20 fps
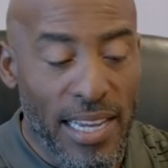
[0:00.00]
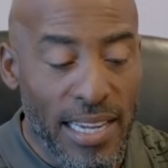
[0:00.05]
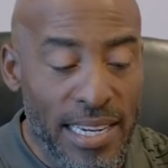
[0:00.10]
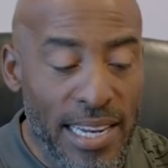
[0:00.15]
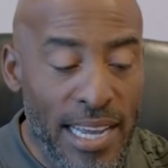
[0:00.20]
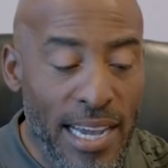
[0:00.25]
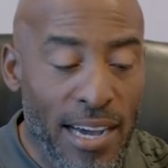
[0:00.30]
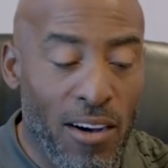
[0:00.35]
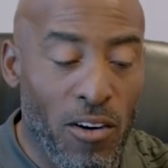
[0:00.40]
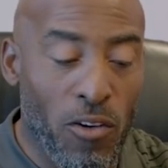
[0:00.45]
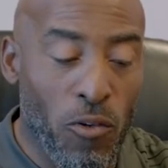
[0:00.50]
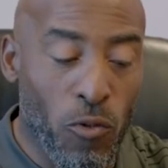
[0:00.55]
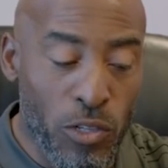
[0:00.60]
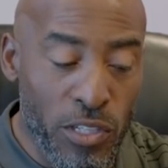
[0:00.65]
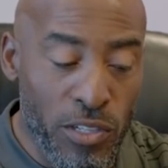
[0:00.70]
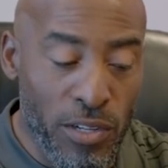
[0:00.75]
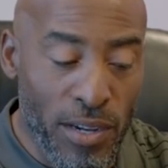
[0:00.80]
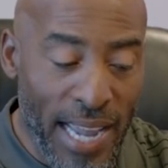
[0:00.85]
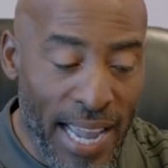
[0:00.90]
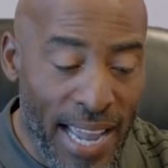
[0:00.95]
And now,
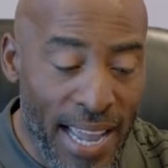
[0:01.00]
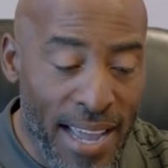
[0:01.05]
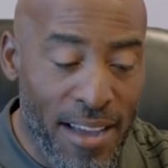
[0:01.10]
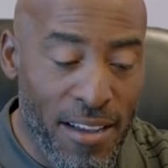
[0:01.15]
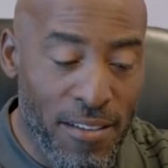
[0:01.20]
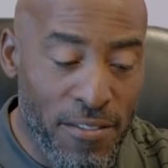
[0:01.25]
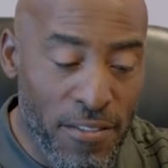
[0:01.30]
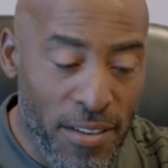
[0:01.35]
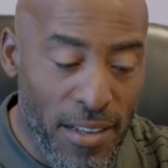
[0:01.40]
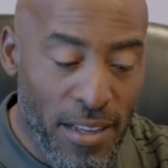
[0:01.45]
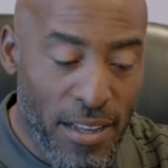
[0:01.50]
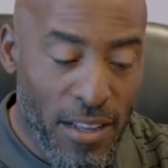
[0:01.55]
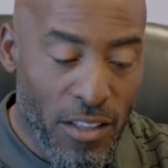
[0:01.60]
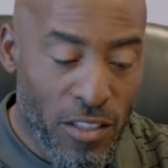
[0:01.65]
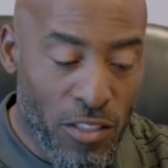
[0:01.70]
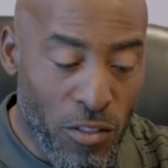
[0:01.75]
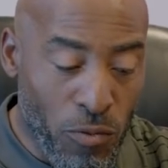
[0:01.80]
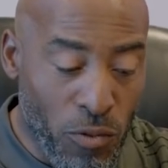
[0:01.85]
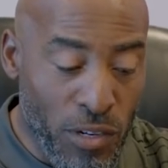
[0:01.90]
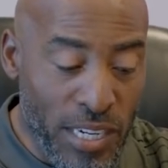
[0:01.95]
when you have
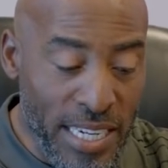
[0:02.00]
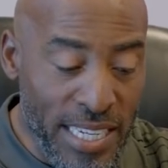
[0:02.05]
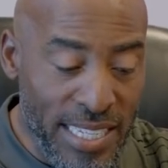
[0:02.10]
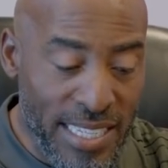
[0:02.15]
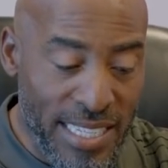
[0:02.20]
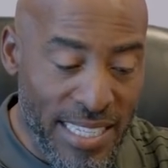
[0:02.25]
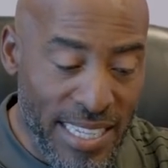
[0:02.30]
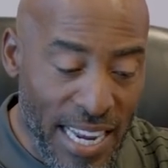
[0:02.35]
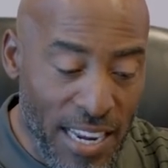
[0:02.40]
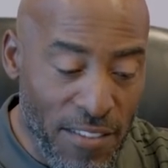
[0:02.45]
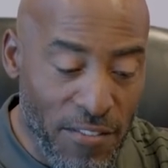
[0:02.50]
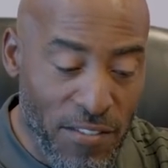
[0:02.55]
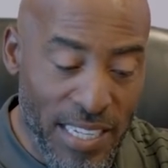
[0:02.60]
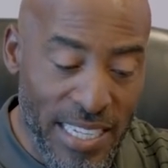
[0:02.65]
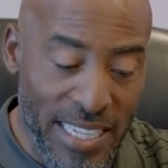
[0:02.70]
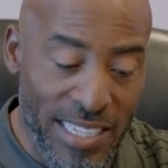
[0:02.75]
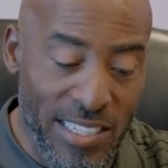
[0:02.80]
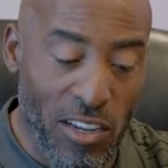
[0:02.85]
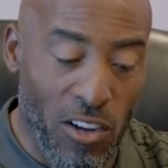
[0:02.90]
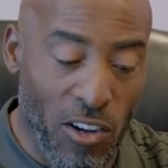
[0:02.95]
three
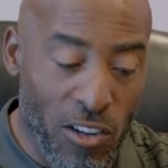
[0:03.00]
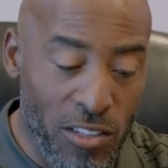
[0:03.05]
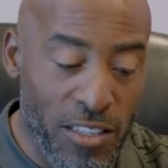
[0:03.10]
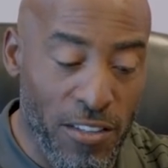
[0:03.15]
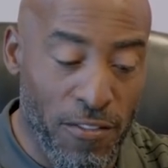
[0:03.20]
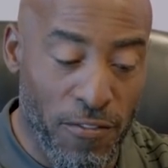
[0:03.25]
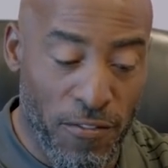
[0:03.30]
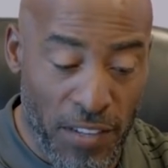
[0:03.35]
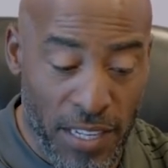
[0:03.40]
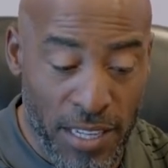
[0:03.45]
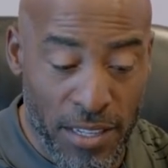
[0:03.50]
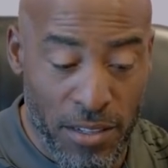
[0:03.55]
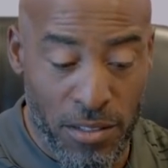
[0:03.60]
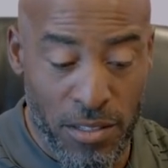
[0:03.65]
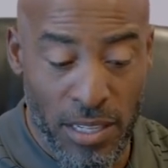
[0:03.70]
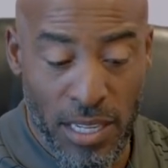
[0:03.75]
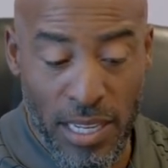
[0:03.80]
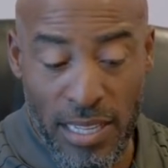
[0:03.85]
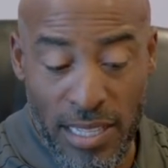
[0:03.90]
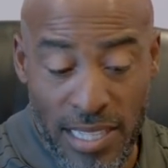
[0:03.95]
safeties on the
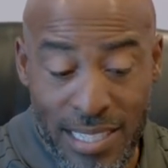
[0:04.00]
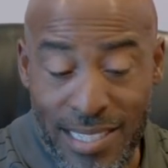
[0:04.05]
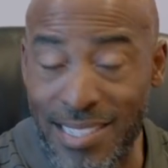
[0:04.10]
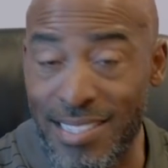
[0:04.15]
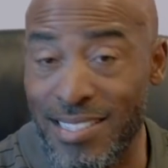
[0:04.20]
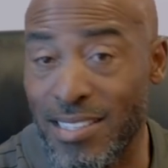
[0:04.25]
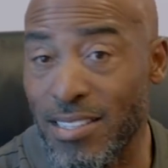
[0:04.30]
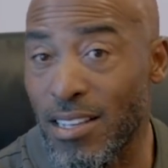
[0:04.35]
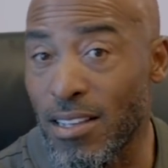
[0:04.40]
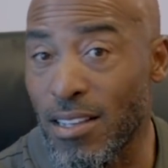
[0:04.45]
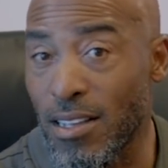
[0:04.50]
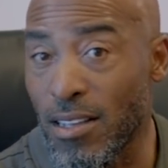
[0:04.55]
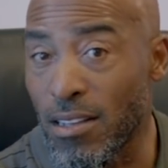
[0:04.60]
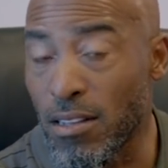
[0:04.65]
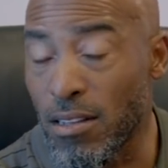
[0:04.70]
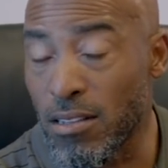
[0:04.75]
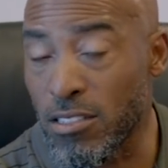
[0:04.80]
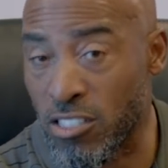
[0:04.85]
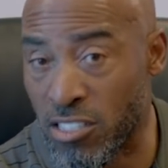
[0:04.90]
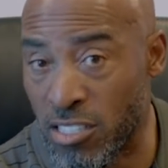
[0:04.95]
field, this is
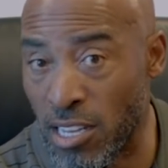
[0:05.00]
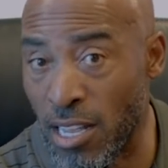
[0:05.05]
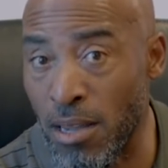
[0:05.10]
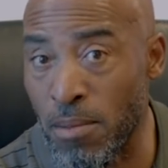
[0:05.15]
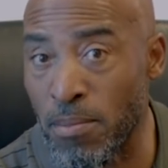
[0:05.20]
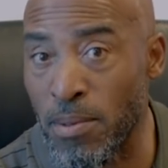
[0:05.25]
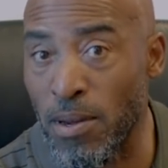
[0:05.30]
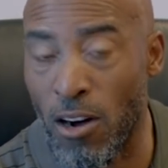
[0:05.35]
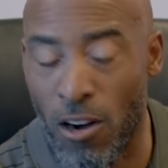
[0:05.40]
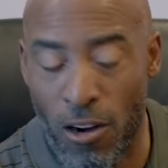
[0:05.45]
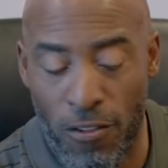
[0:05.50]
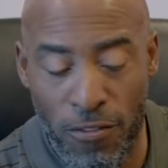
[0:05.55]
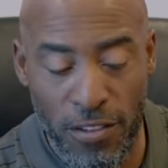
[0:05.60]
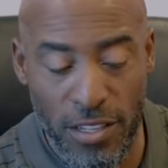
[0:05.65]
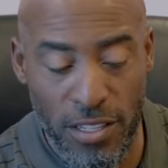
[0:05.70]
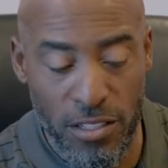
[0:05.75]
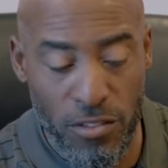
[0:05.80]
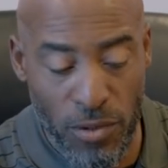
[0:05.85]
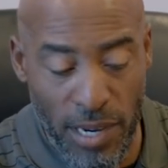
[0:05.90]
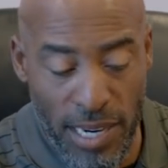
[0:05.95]
sub
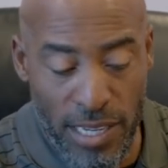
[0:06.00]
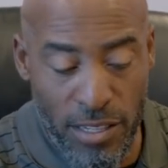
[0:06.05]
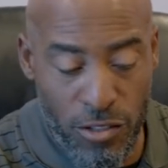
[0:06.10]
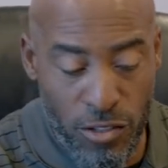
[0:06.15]
offense, right?